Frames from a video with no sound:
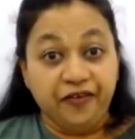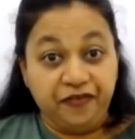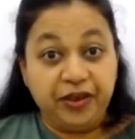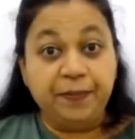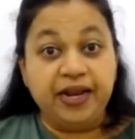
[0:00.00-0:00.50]

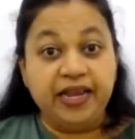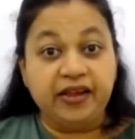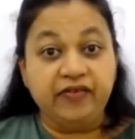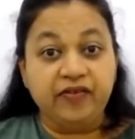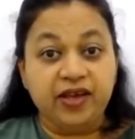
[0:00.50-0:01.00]
We
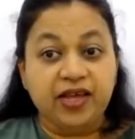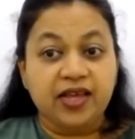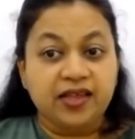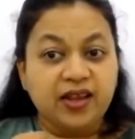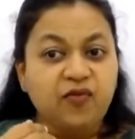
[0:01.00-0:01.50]
believe
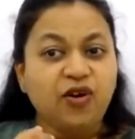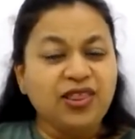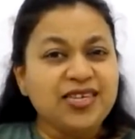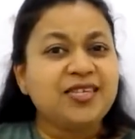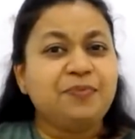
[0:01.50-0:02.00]
that what
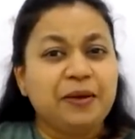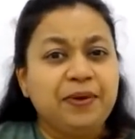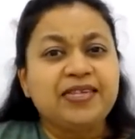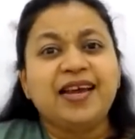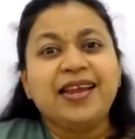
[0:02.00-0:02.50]
these
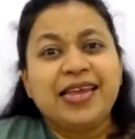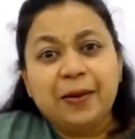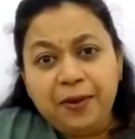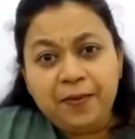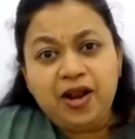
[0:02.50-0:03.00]
babies are
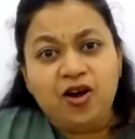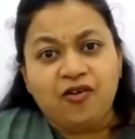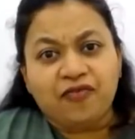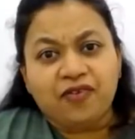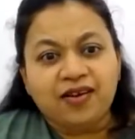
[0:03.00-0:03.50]
capable
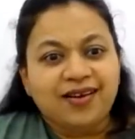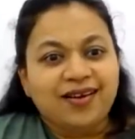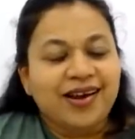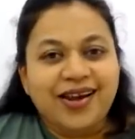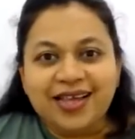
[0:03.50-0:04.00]
of,
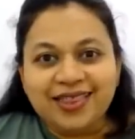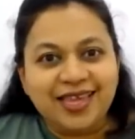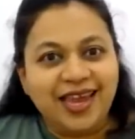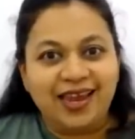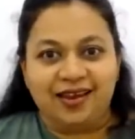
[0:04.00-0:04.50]

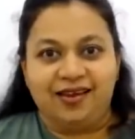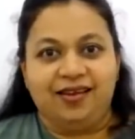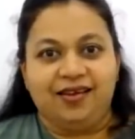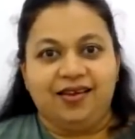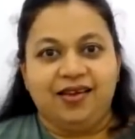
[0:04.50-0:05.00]

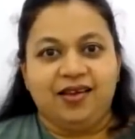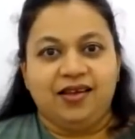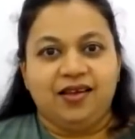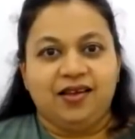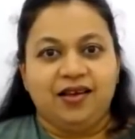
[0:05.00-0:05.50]
nothing.
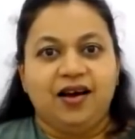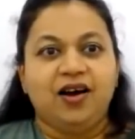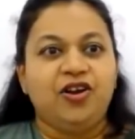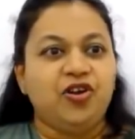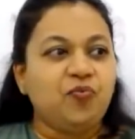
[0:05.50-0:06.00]

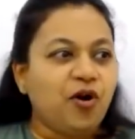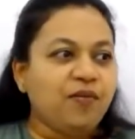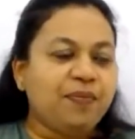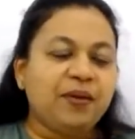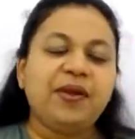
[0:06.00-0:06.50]
A
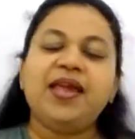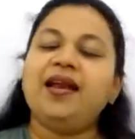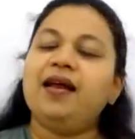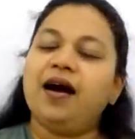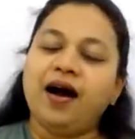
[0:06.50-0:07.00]
newborn baby
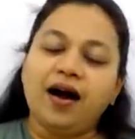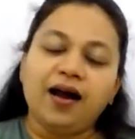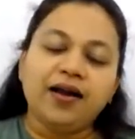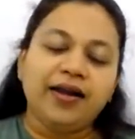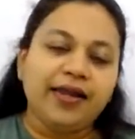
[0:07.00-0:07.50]
can
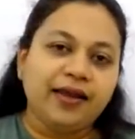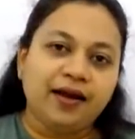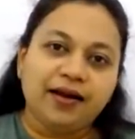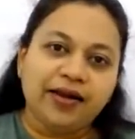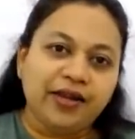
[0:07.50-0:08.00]

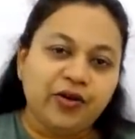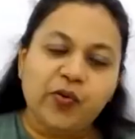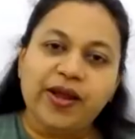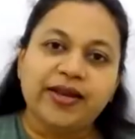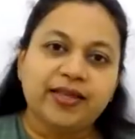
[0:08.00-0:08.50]
hardly
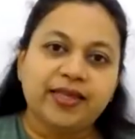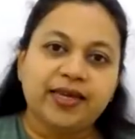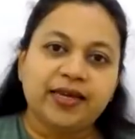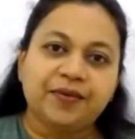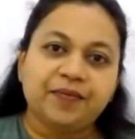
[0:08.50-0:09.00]
do
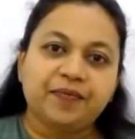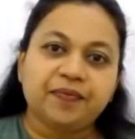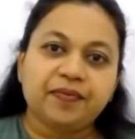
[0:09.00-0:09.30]
anything.